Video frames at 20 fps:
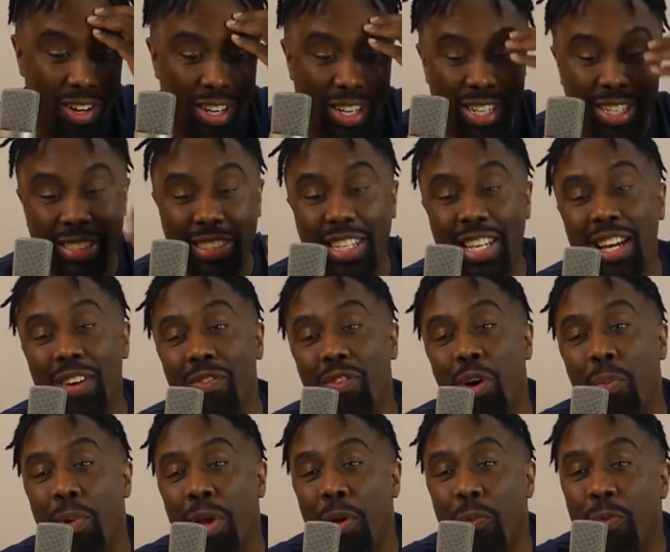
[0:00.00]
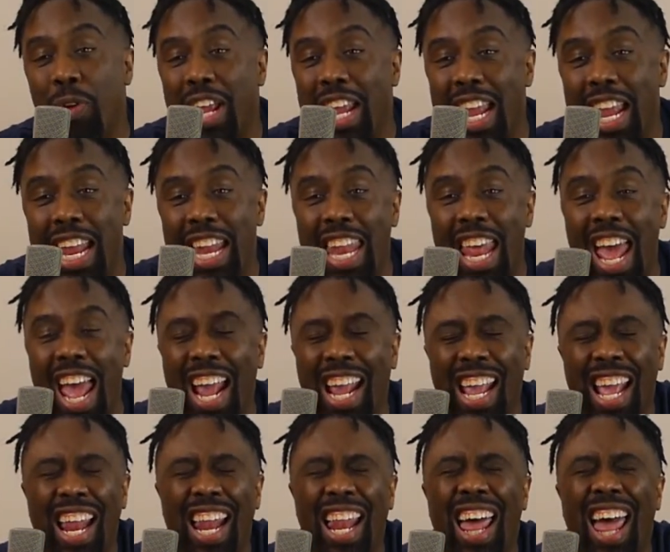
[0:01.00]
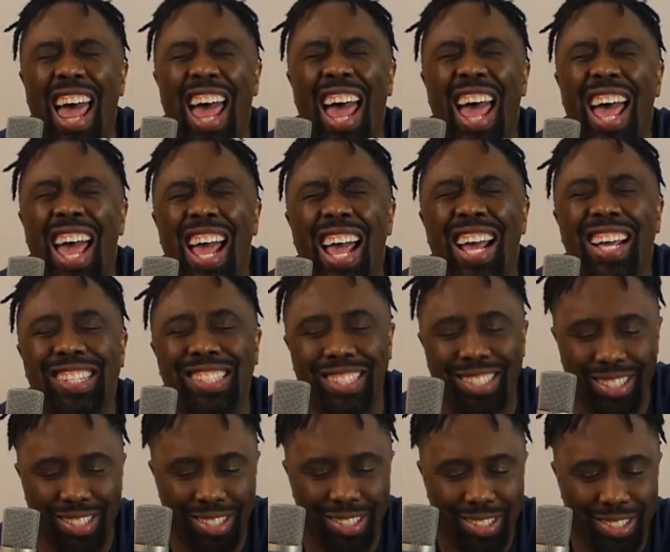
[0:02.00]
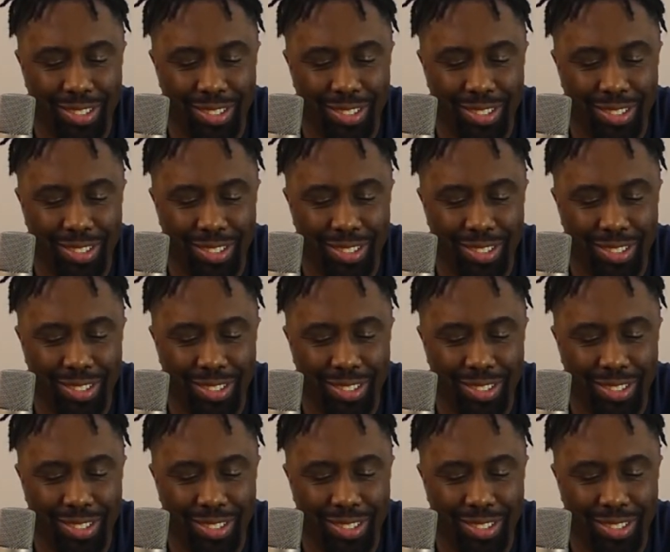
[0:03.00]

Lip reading: because it will be ridiculous.